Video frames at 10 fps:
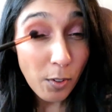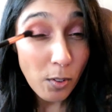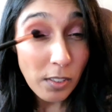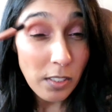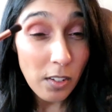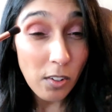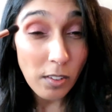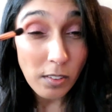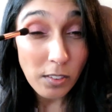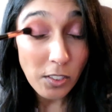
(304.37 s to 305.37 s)
focus it
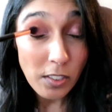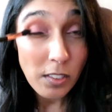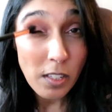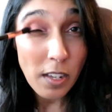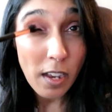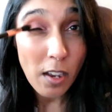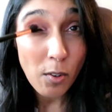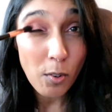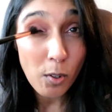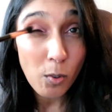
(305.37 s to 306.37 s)
on just the
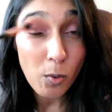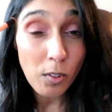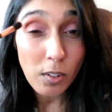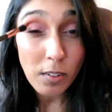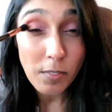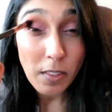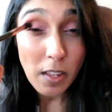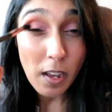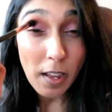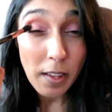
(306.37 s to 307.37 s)
outer corner of
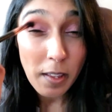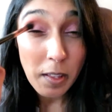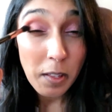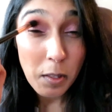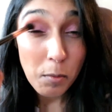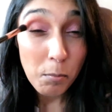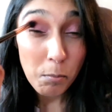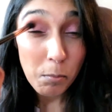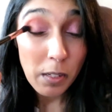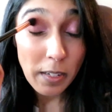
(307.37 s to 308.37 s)
the eye,
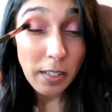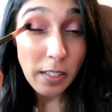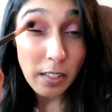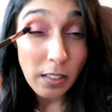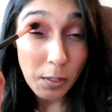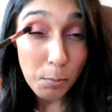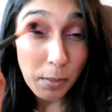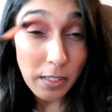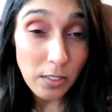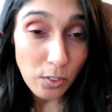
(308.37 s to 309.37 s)
blending it a little
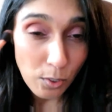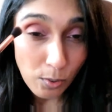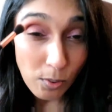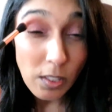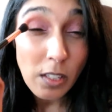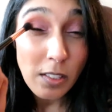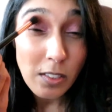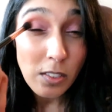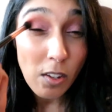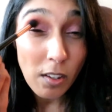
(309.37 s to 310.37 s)
bit into the
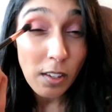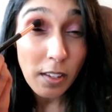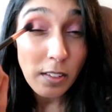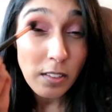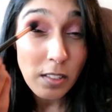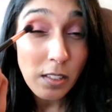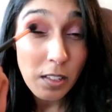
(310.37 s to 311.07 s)
socket.